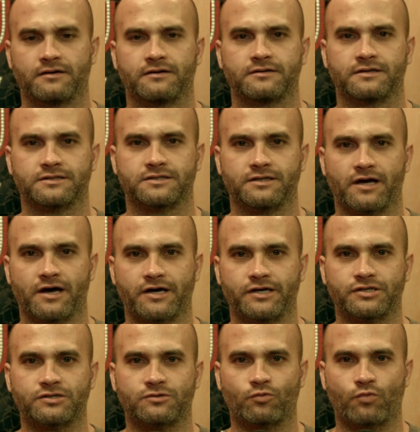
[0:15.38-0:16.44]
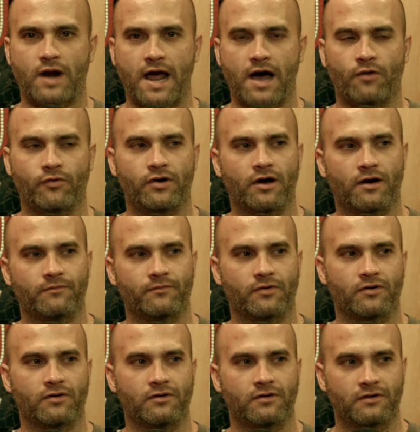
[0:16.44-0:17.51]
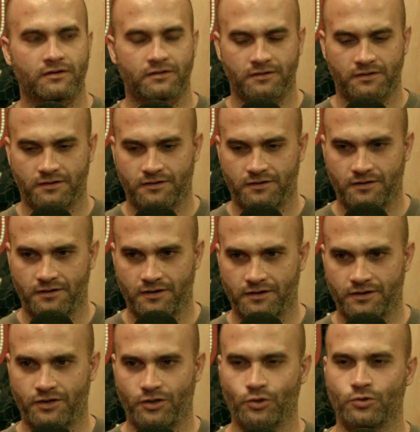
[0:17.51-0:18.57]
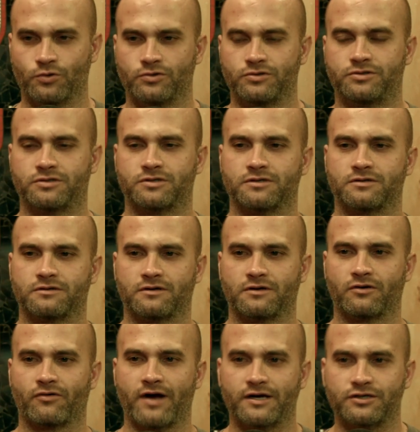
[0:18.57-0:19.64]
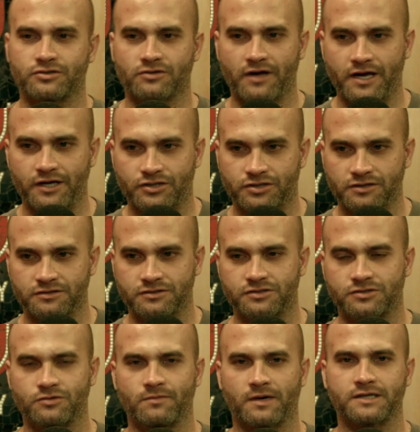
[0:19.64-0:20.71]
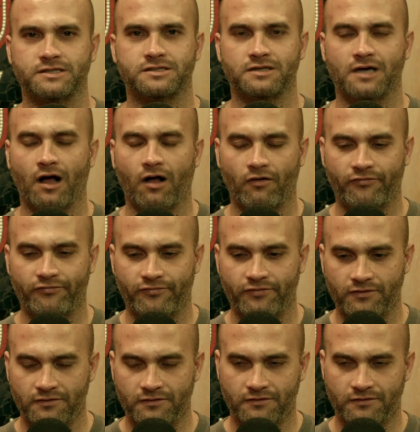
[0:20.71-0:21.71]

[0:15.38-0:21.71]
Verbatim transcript: That's a nice round number. Uh, huge congratulations to myself.